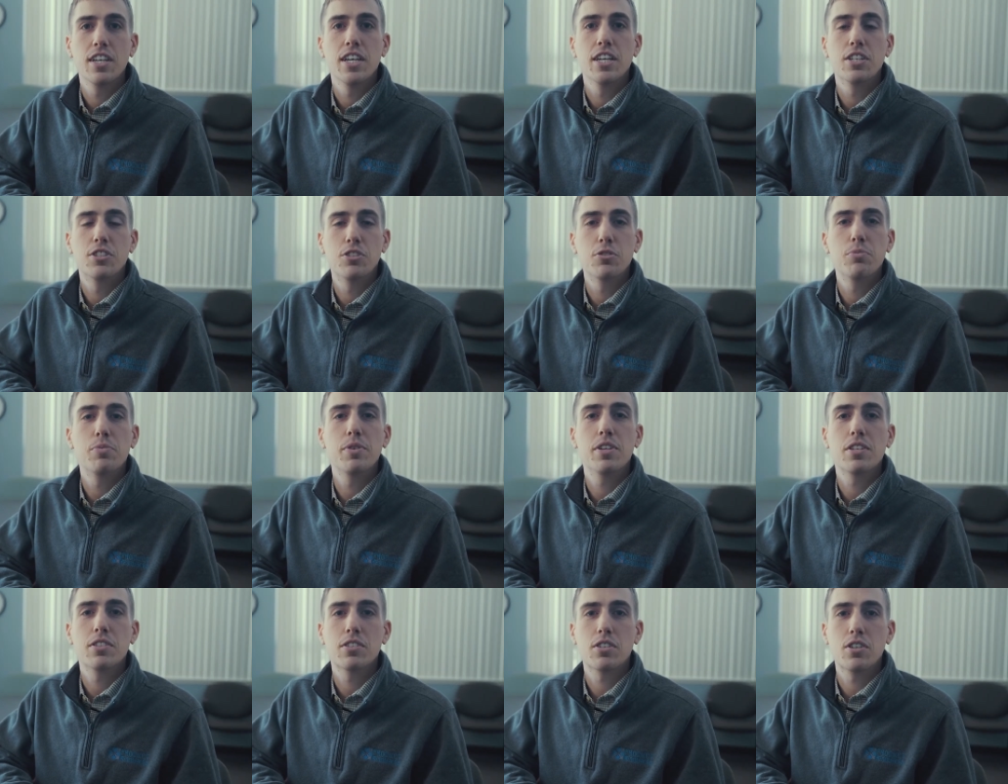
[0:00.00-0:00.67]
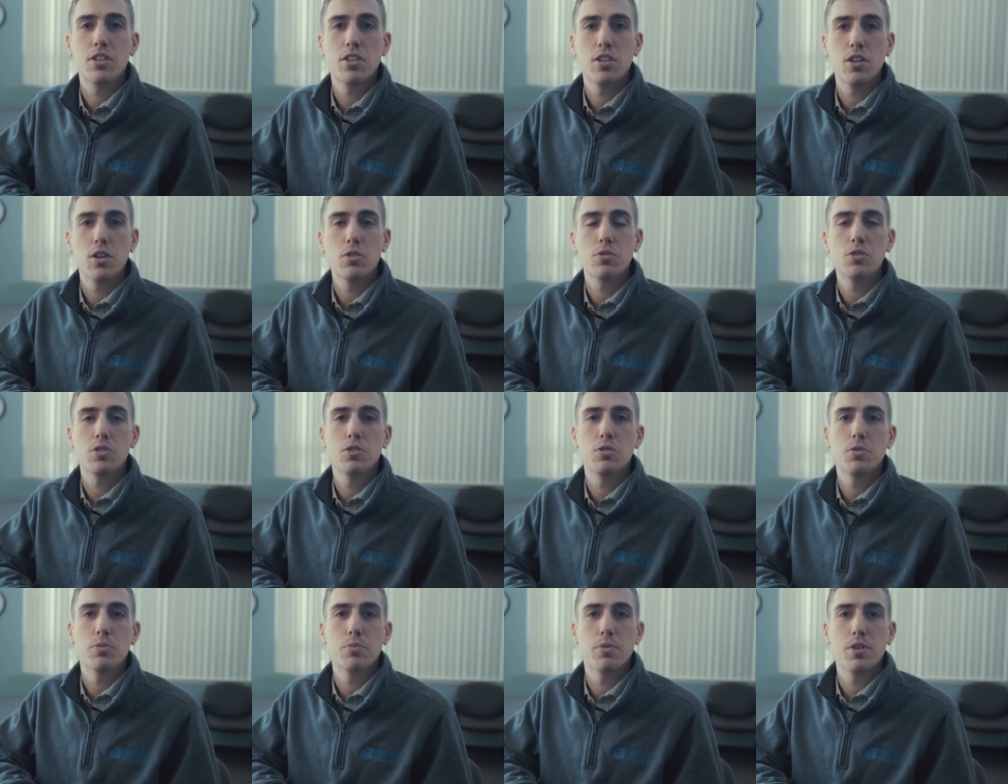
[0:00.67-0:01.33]
It should be as
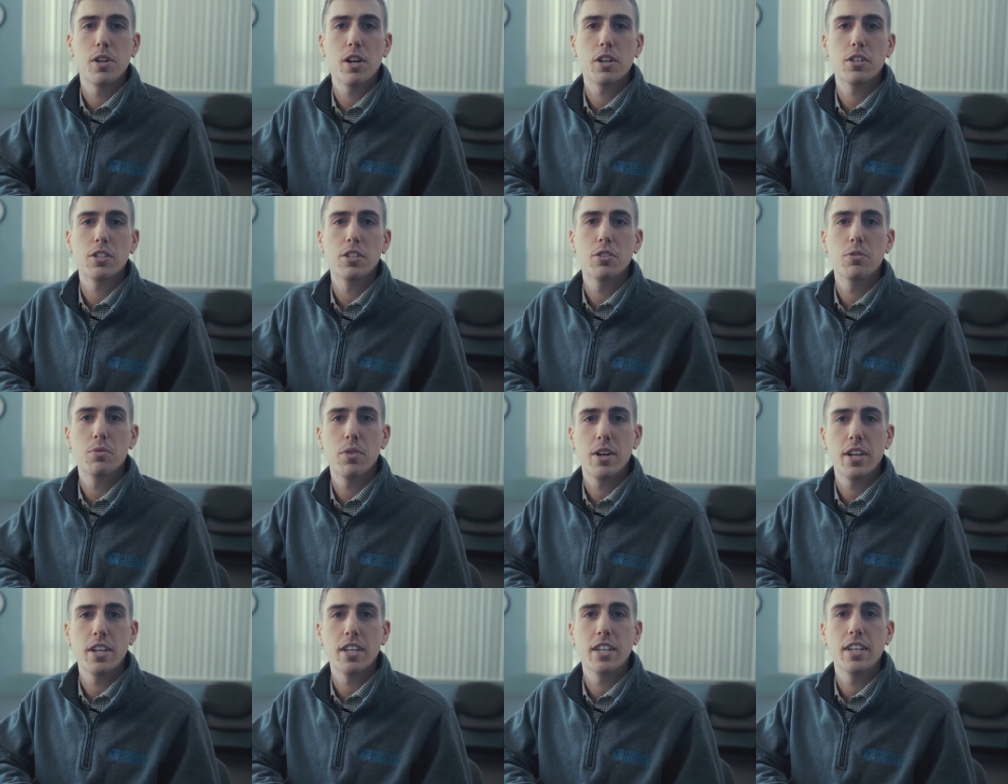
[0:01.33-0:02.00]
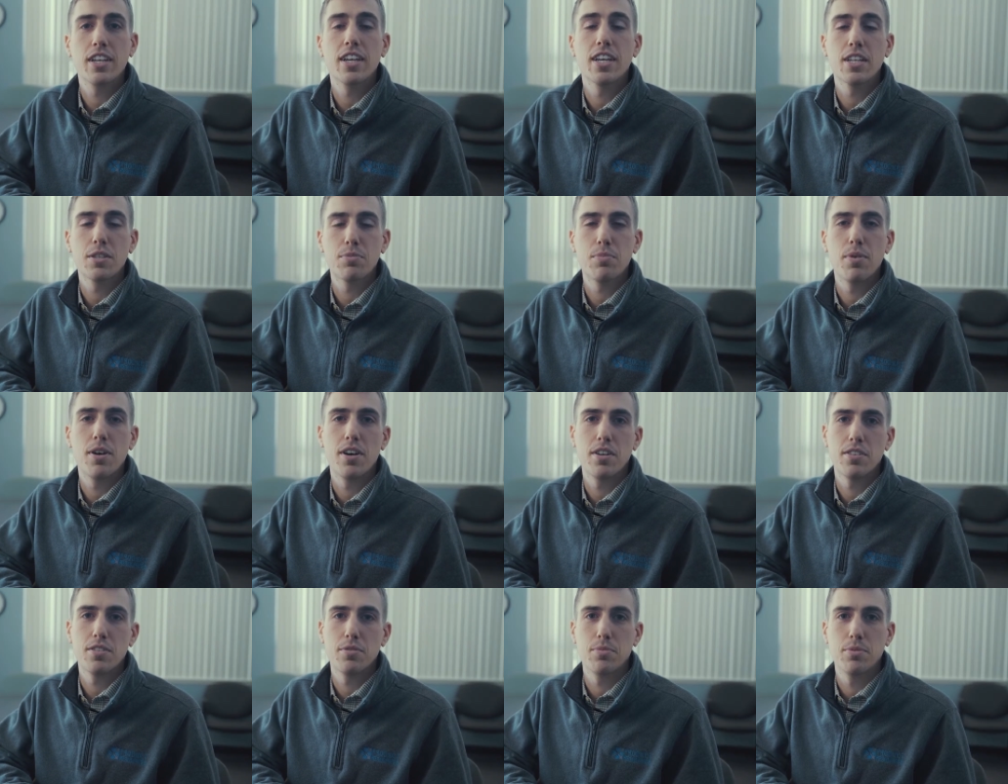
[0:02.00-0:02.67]
close to production ready as
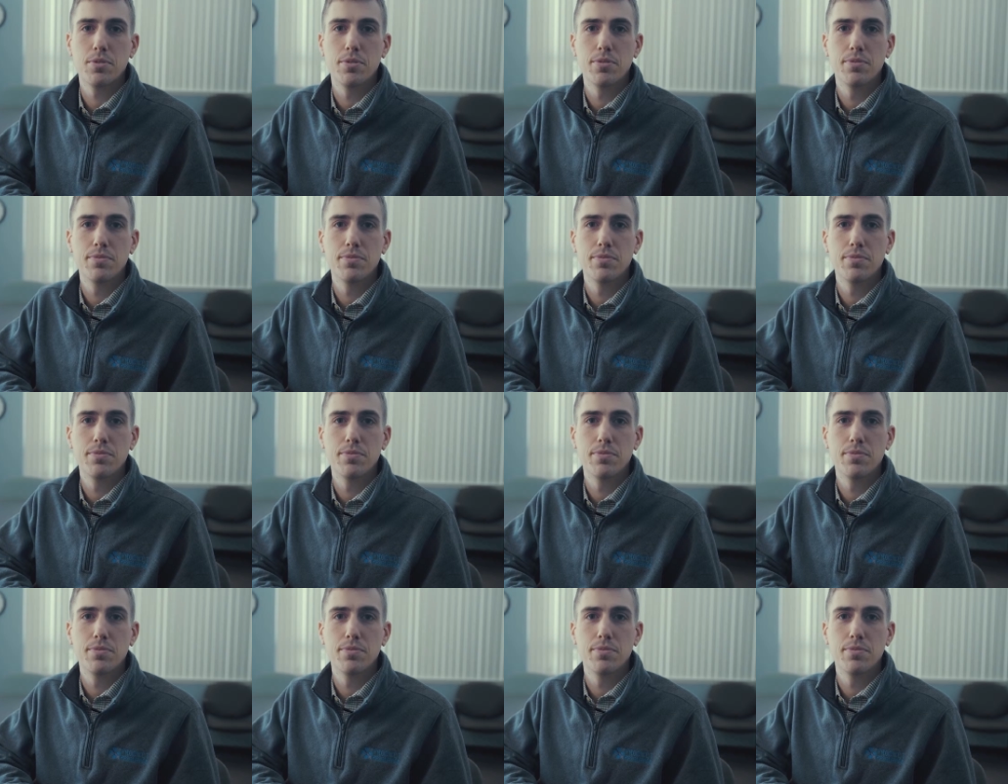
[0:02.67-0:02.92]
possible.